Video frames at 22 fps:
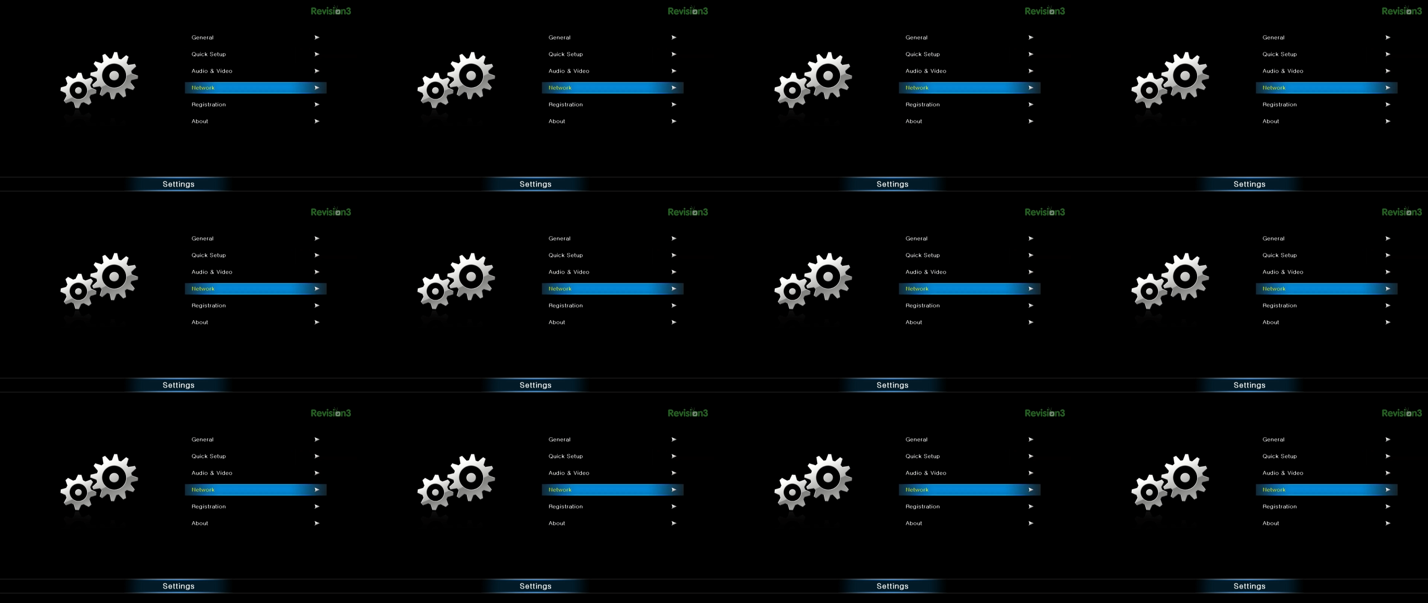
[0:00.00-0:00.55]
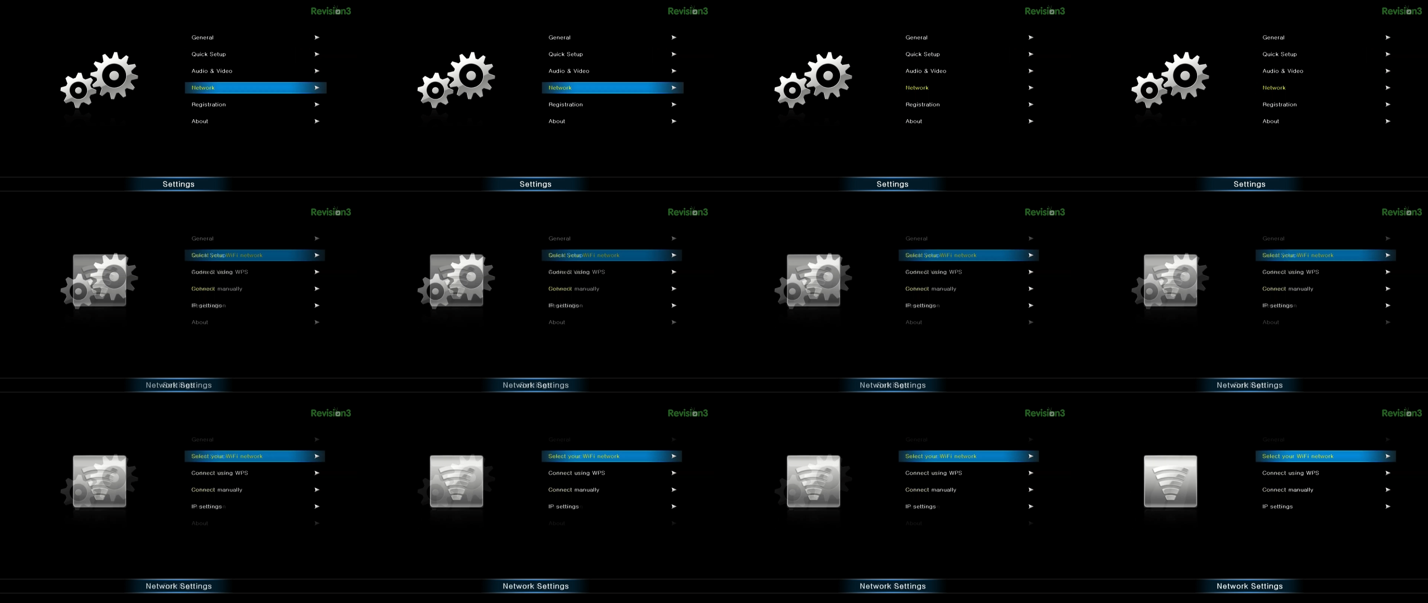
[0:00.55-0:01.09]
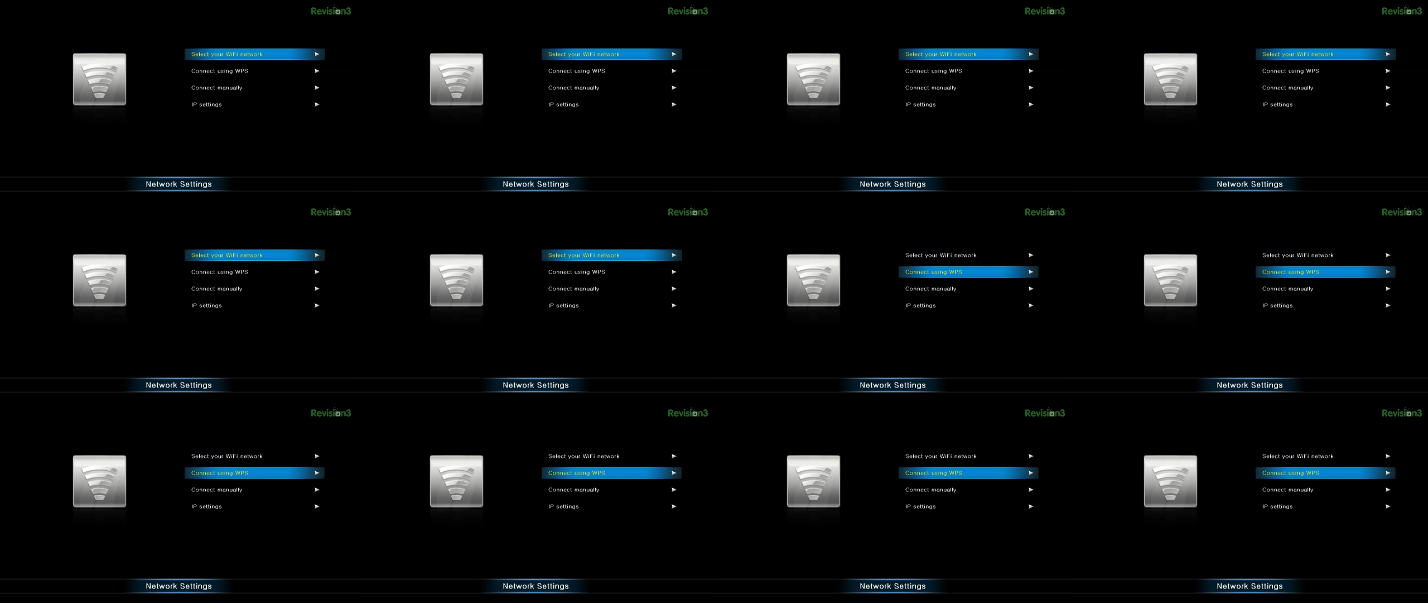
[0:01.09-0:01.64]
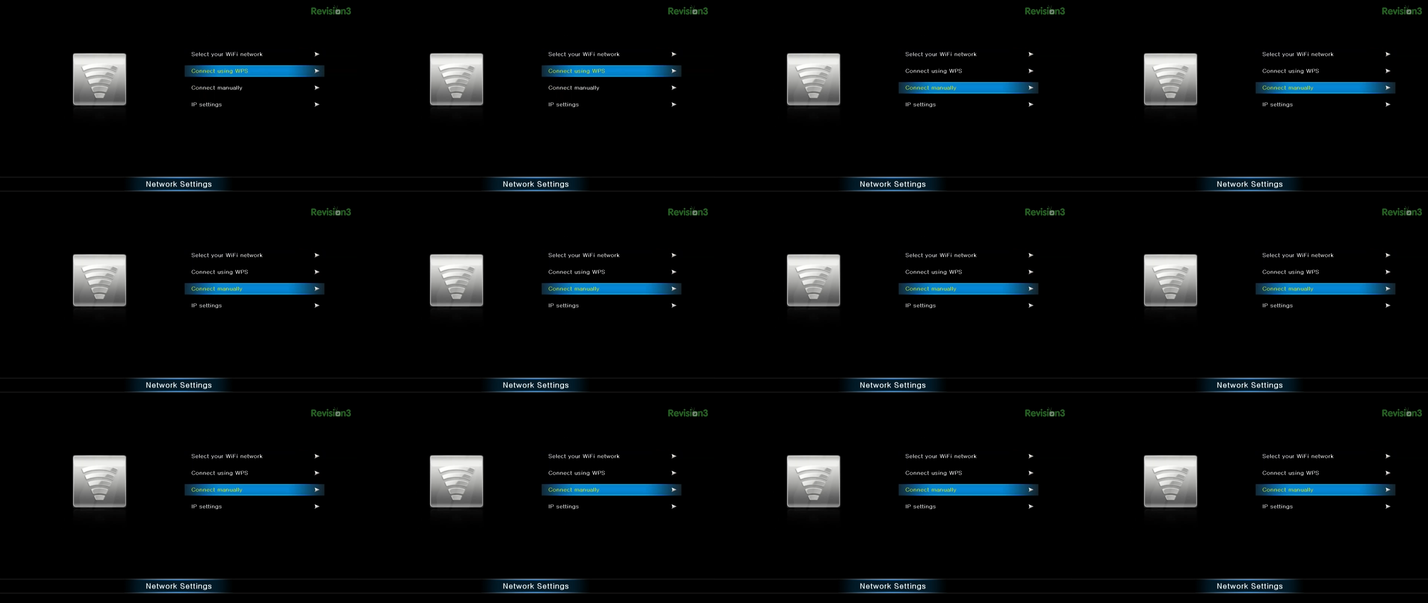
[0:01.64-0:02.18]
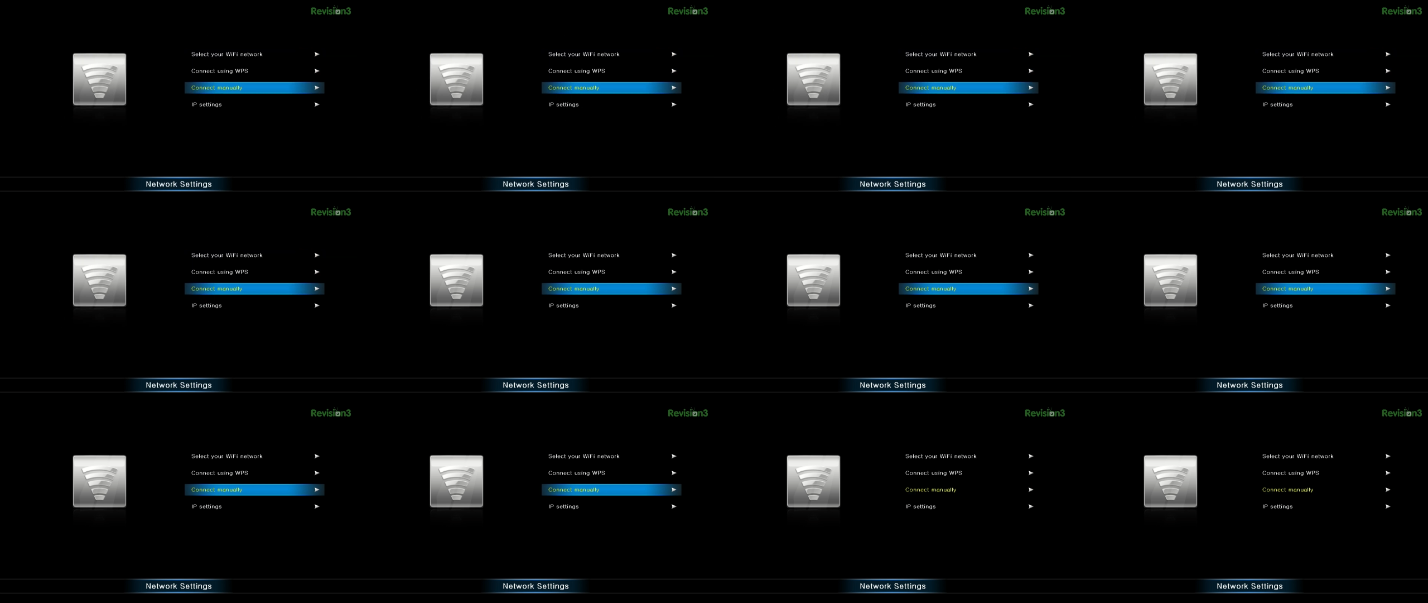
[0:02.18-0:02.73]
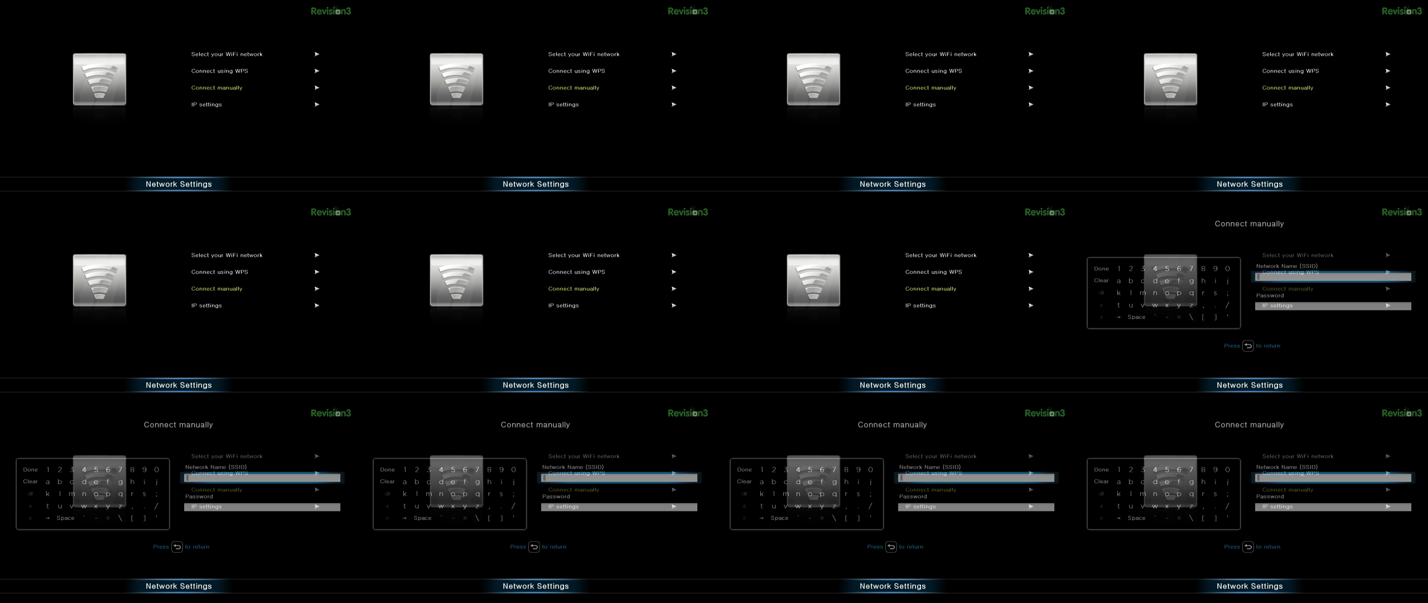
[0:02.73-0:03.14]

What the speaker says: (no speaker visible)